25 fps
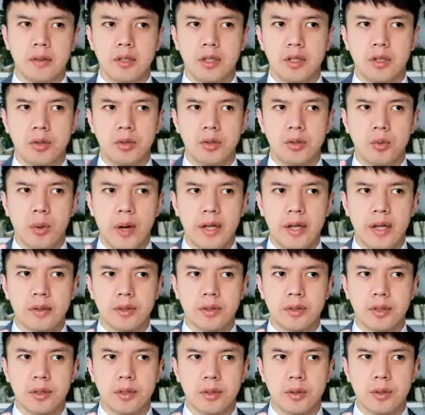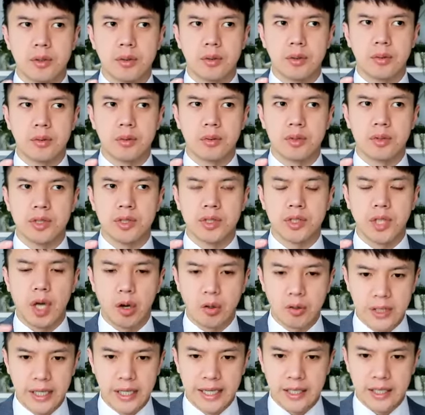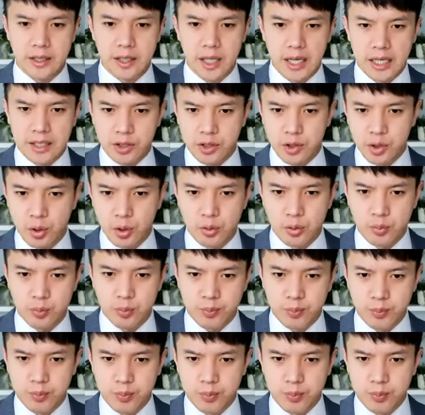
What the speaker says: you went to Salt Lake and sold